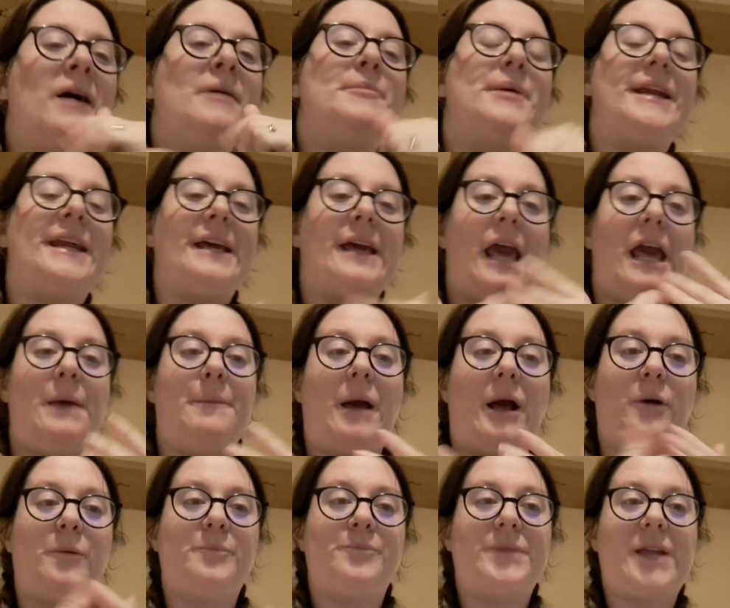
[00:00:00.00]
But it came
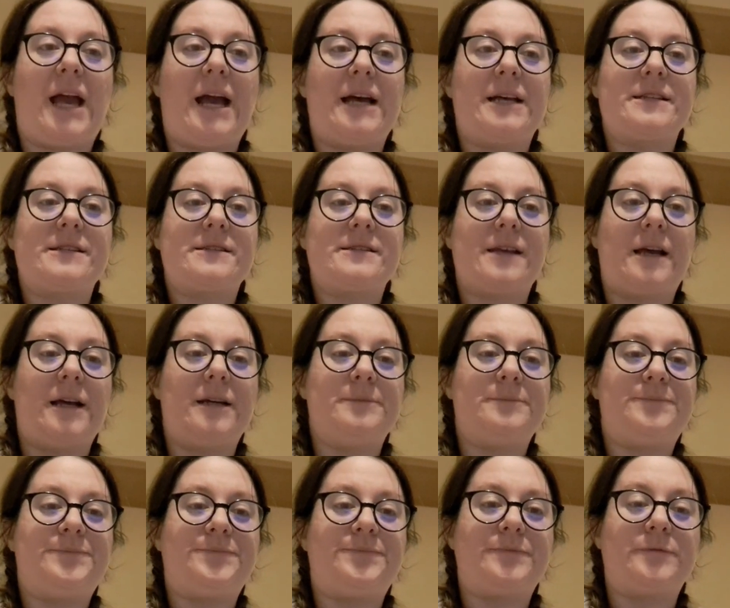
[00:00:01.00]
out as
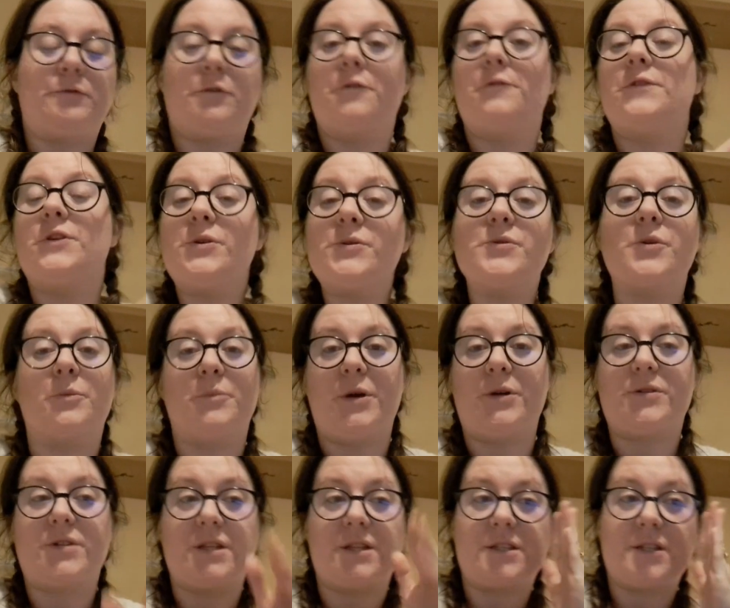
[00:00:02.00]
refusal
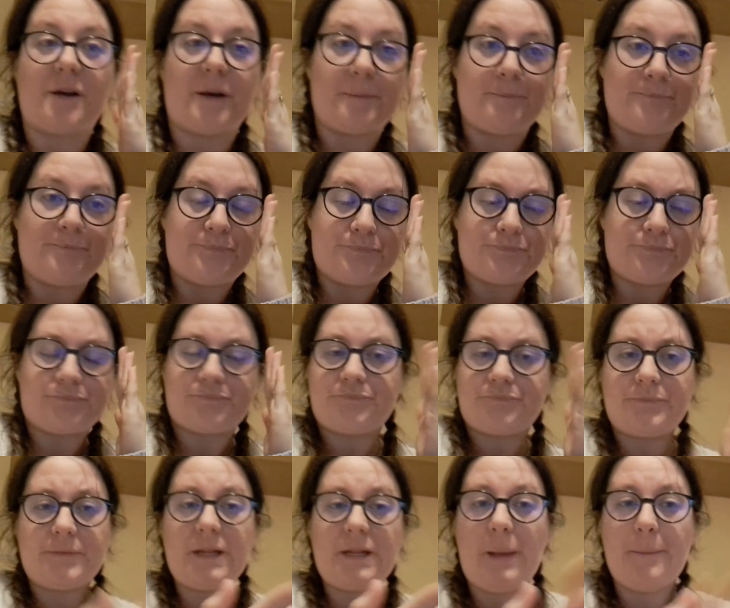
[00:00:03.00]
most of the time,
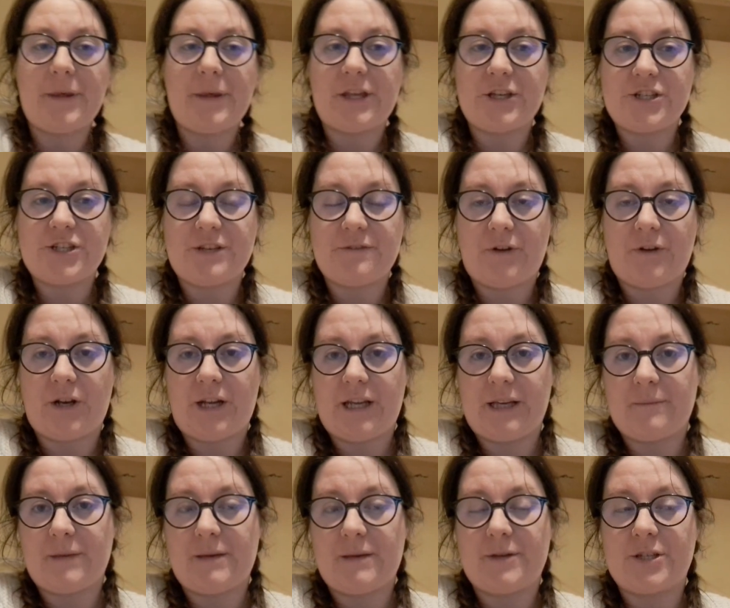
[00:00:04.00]
because she felt
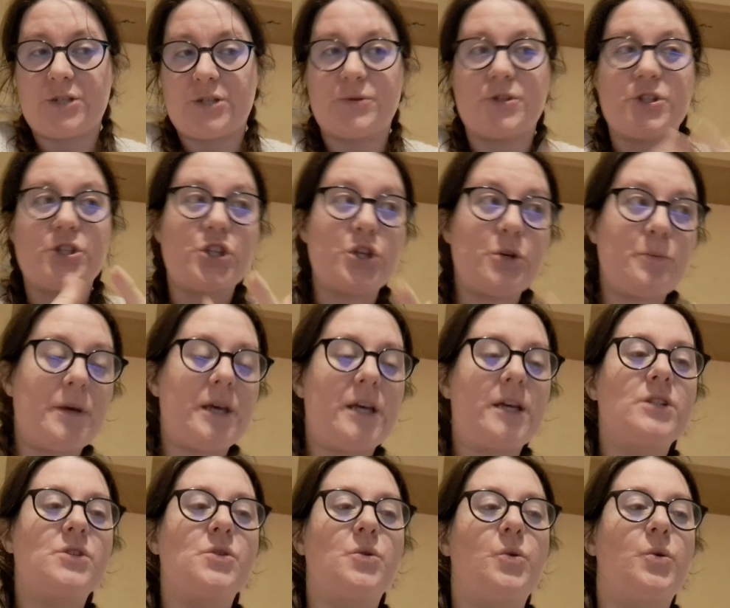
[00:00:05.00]
like maybe she was
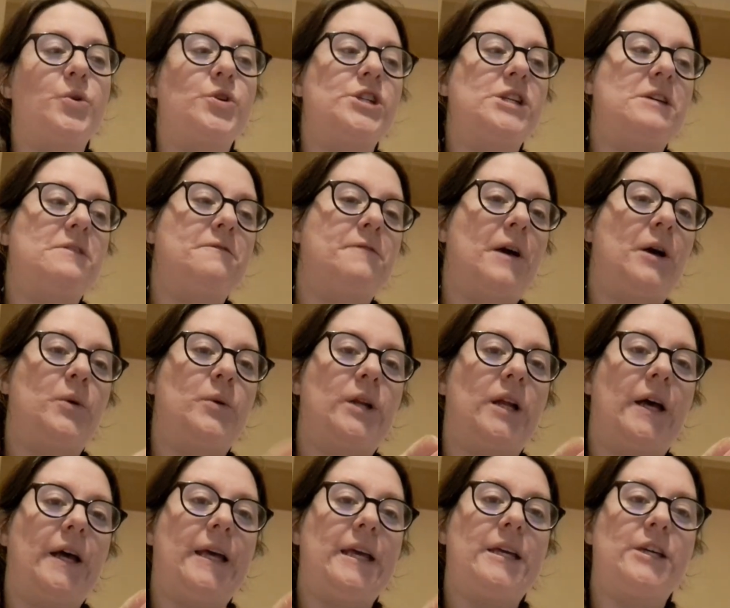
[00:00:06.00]
stupid, or she felt
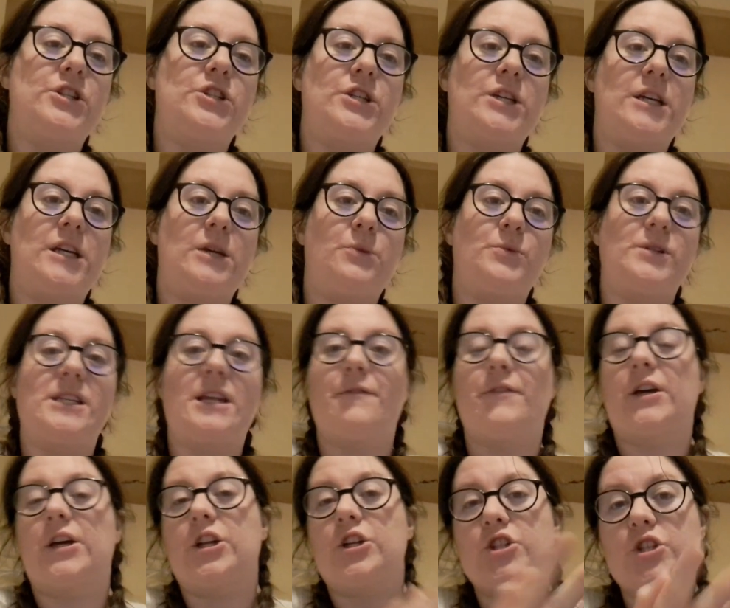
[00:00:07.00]
like she was
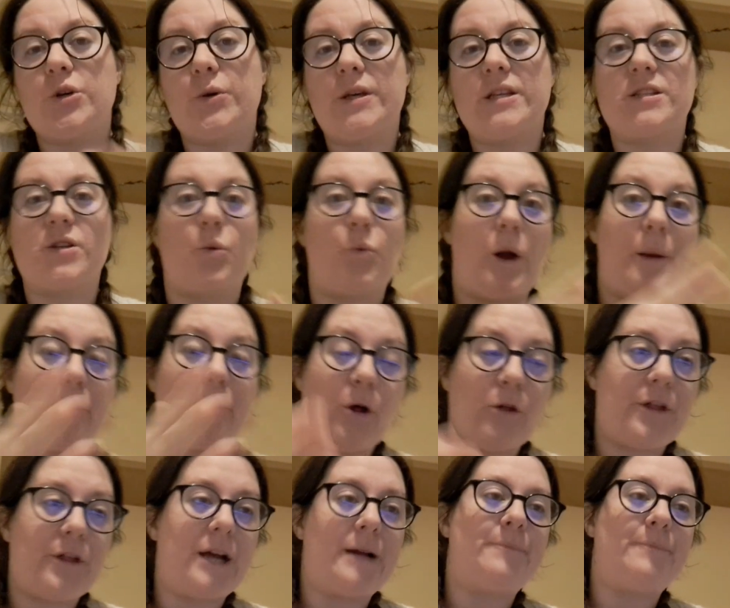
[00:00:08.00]
never going to do it, so why
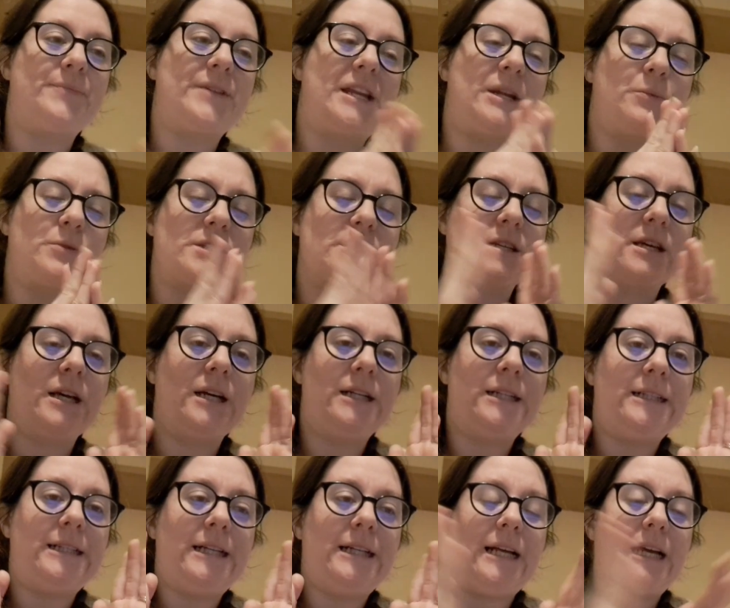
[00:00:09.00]
bother? And it was
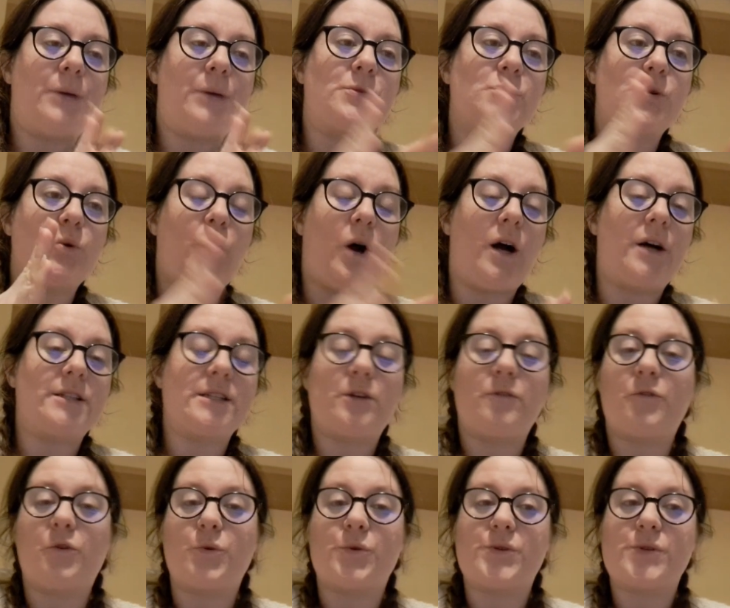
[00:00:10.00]
all hard. And
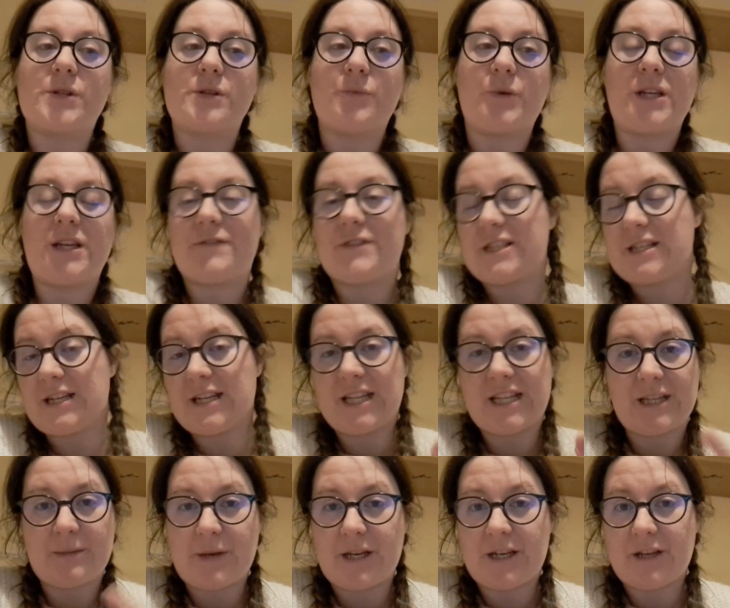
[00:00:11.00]
of course, we never did
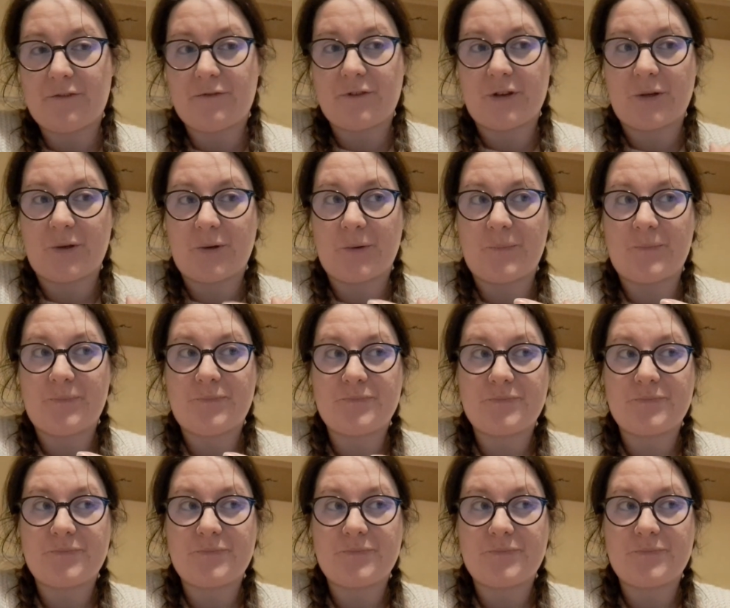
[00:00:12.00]
anything that made her feel